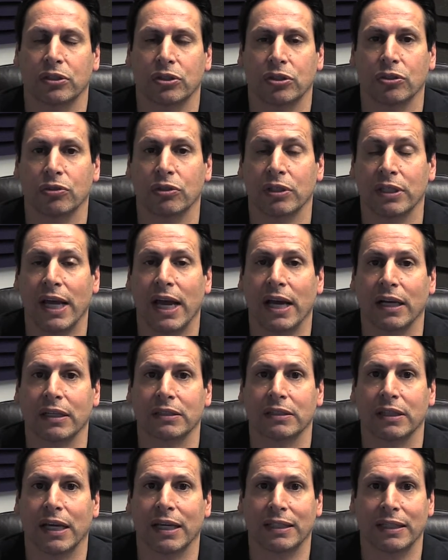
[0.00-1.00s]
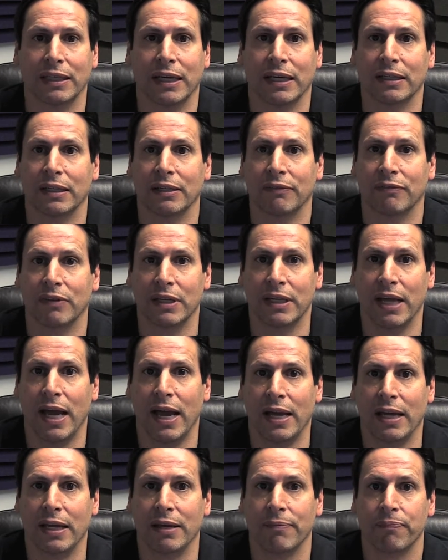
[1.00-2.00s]
to the next. At the end of the
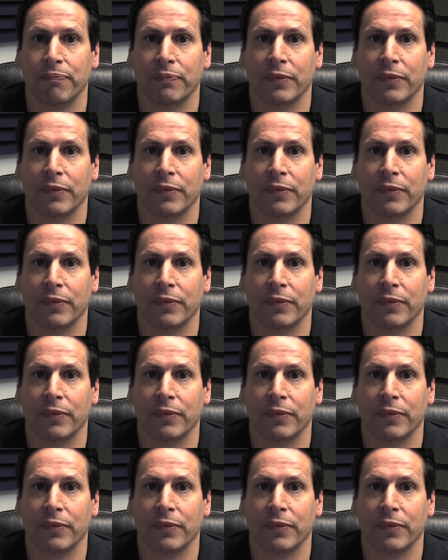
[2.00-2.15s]
day,